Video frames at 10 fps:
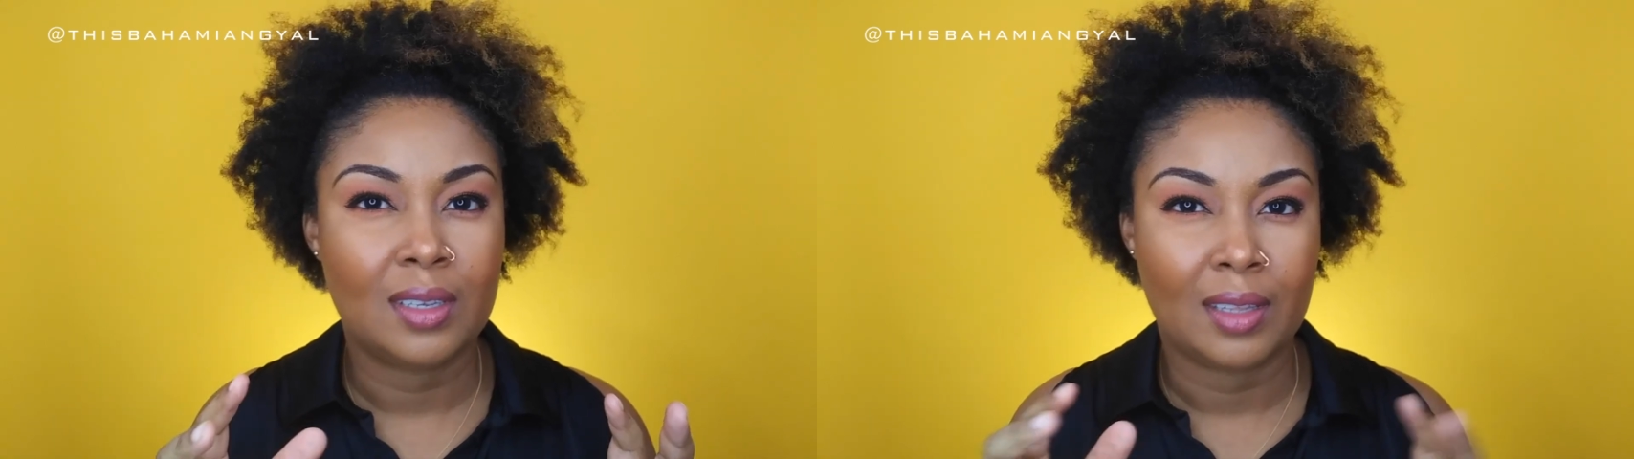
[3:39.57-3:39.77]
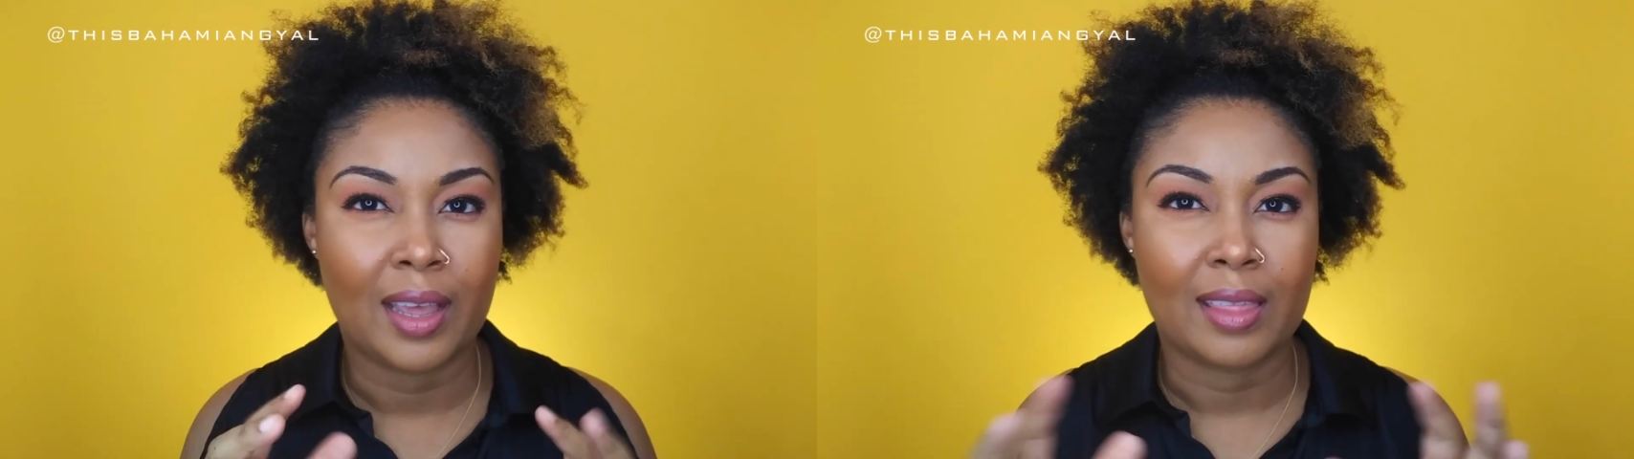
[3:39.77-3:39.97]

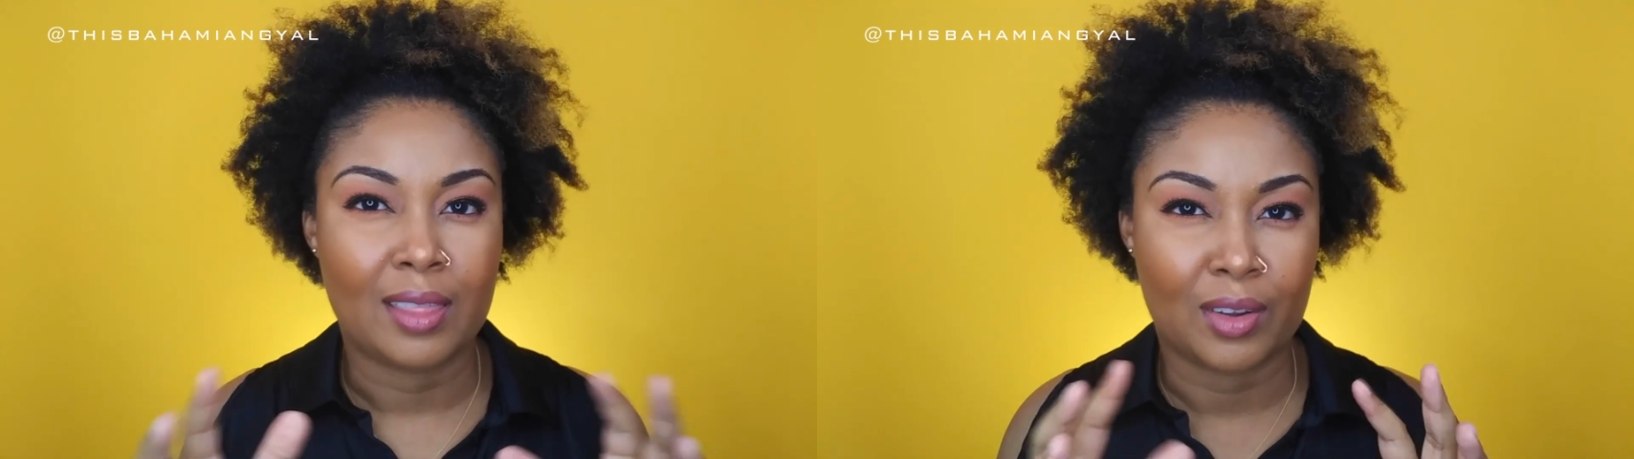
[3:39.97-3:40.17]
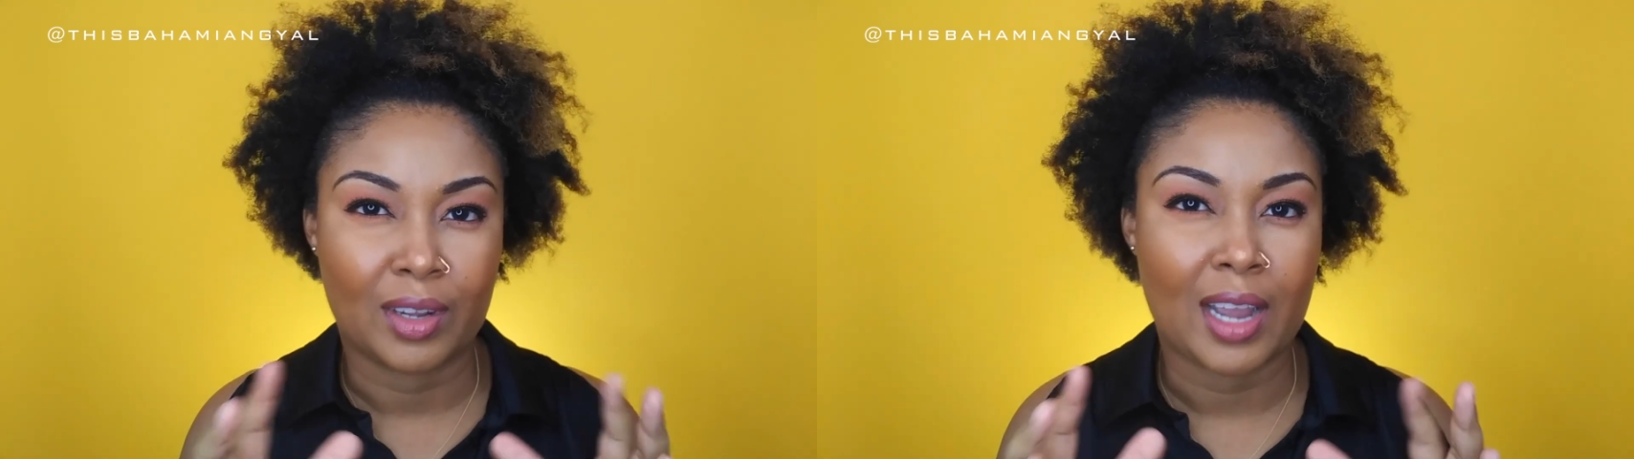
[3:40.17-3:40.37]
like
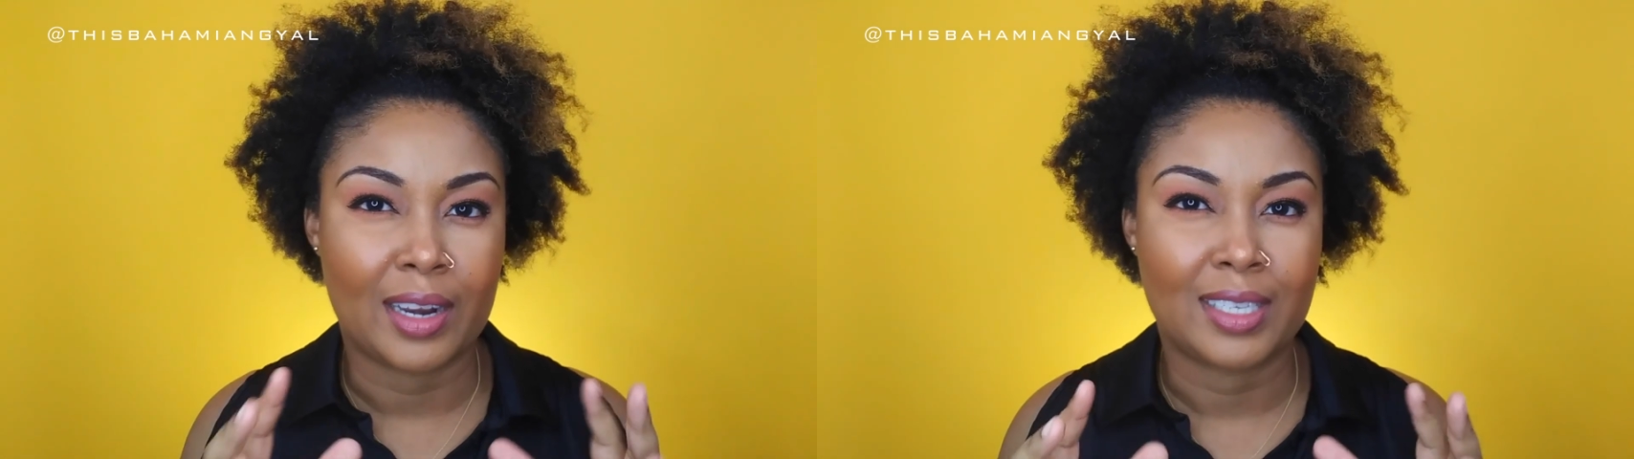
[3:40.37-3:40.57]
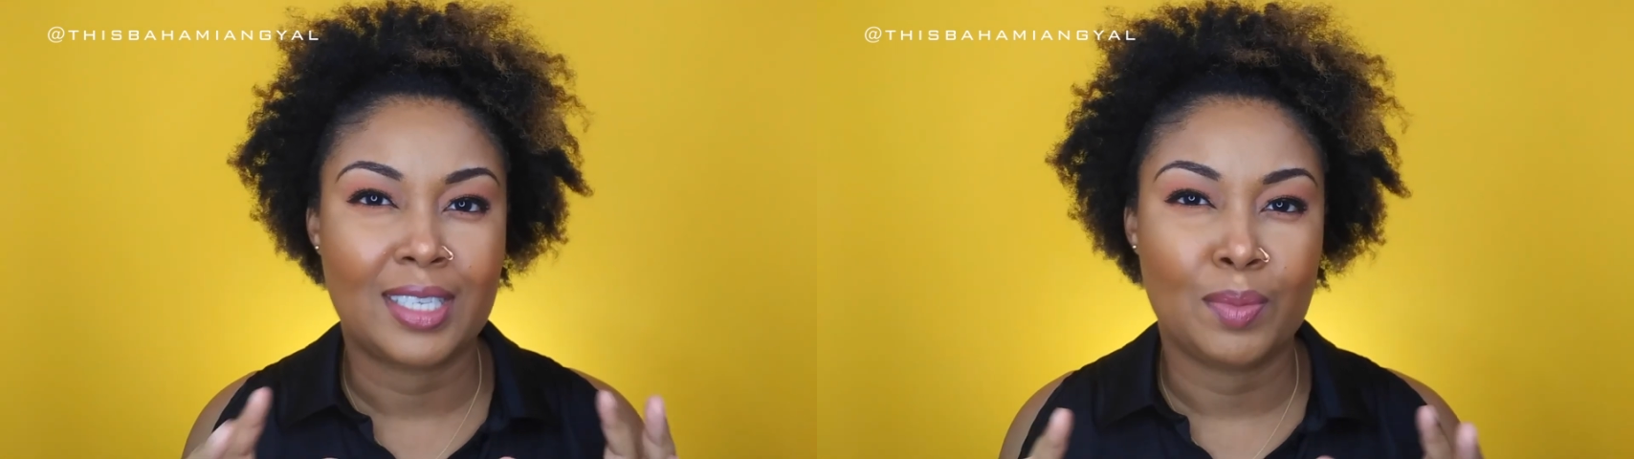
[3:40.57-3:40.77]
they're
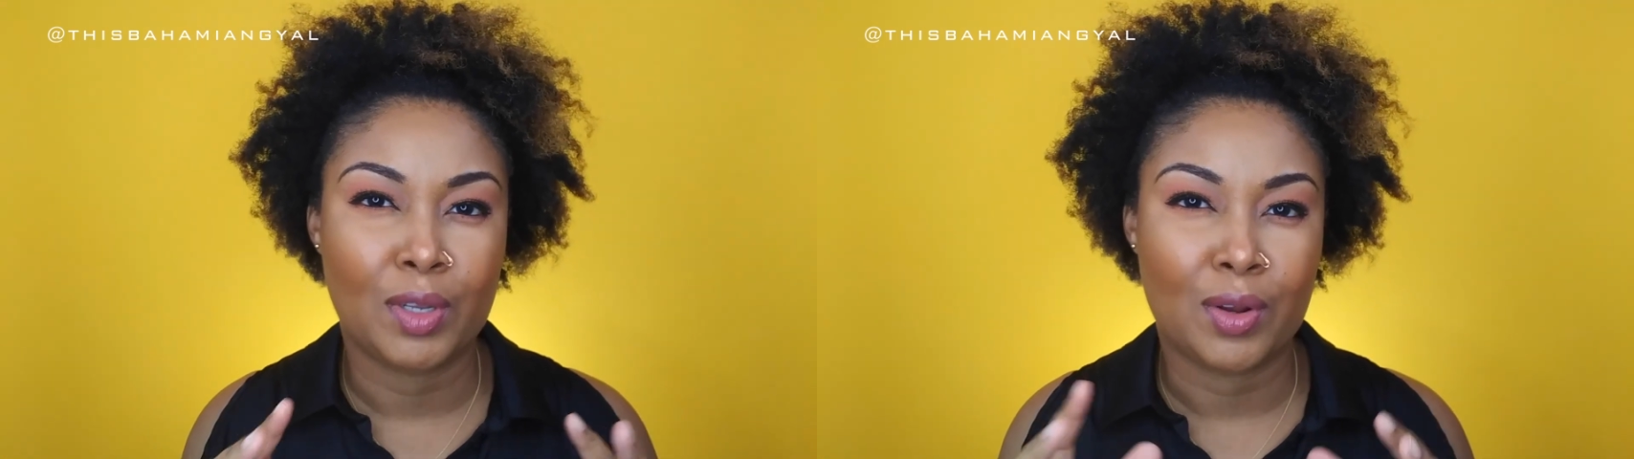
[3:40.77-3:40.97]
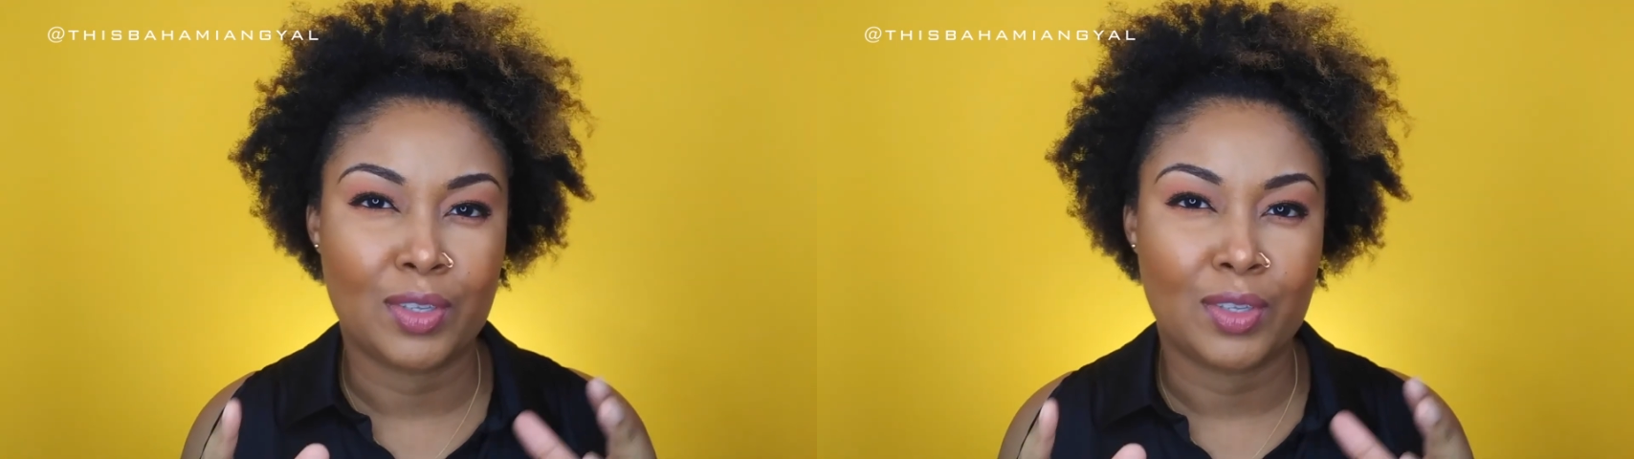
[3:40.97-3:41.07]
kind of similar